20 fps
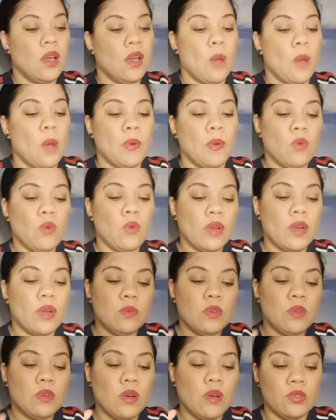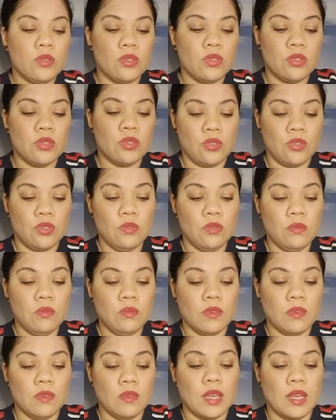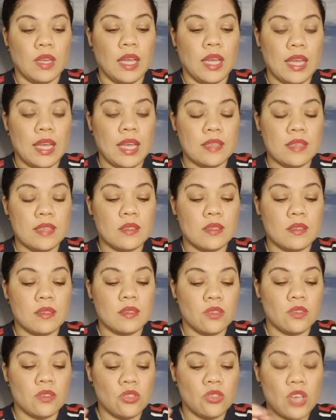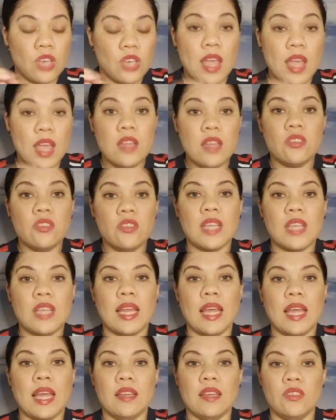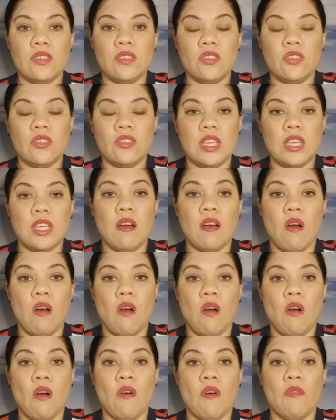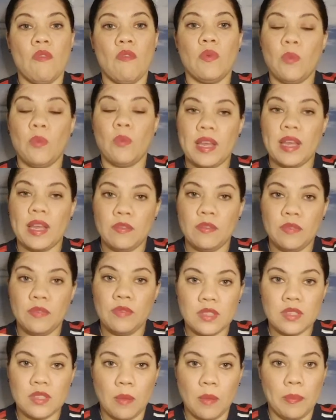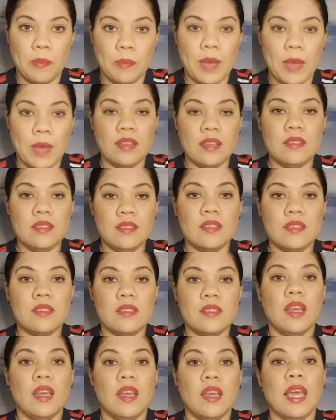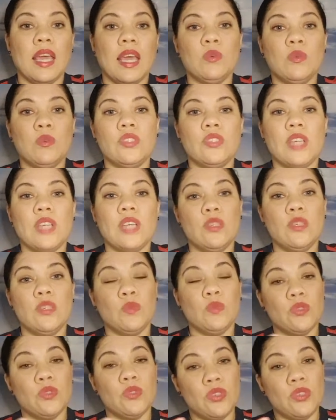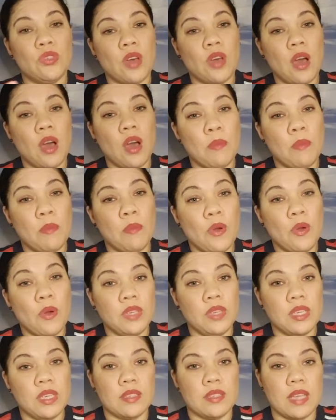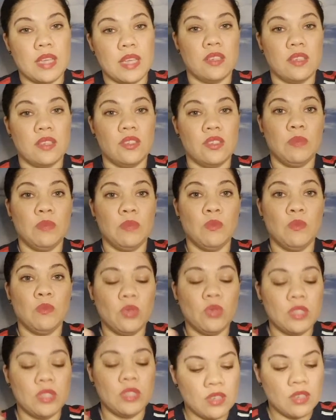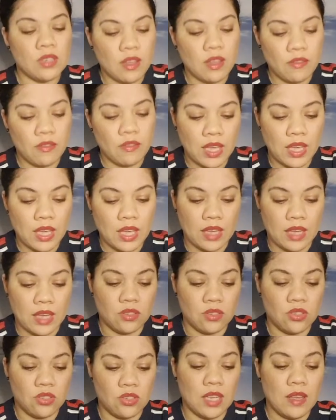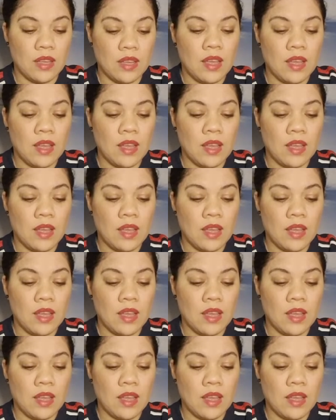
But what it will also do is change that energy of where it feels unbalanced. It will change more into harmonious energy, more into loving energy.